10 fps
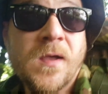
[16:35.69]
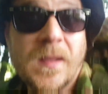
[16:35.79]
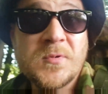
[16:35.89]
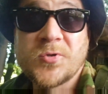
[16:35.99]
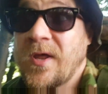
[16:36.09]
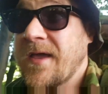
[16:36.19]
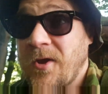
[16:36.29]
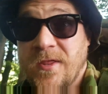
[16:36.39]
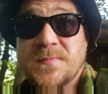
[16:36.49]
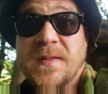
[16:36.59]
I'm just going to hike out
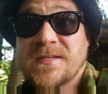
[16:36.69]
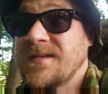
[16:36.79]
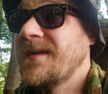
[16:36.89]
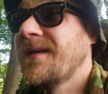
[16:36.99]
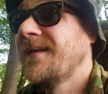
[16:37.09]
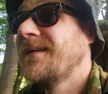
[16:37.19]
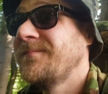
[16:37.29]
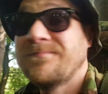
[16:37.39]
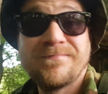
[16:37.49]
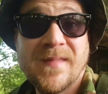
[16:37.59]
of this place and
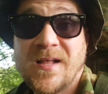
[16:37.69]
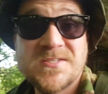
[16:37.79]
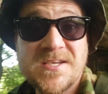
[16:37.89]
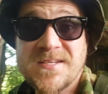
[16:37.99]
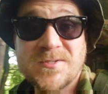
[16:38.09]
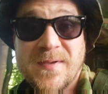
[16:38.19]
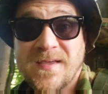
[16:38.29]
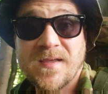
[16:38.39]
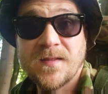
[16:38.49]
I'll see you next week.